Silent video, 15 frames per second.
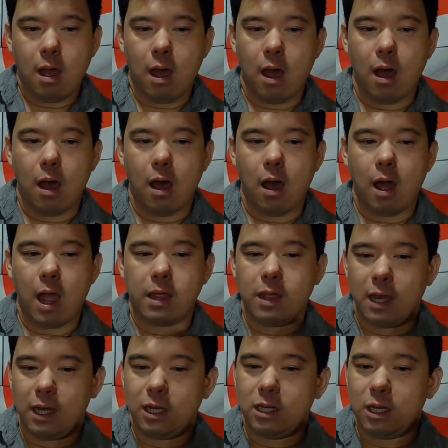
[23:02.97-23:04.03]
And
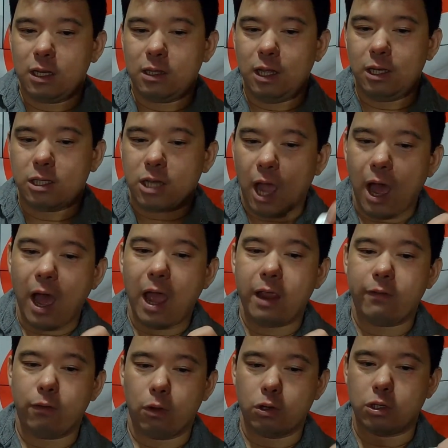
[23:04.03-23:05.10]
then he did the
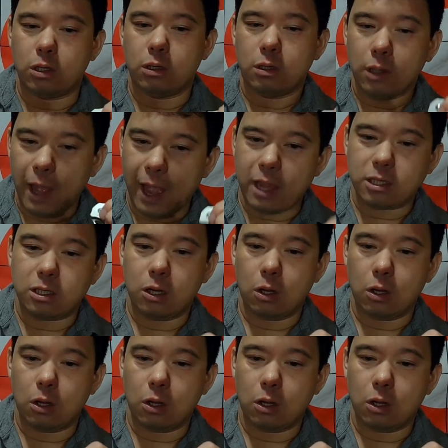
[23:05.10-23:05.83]
Thai version last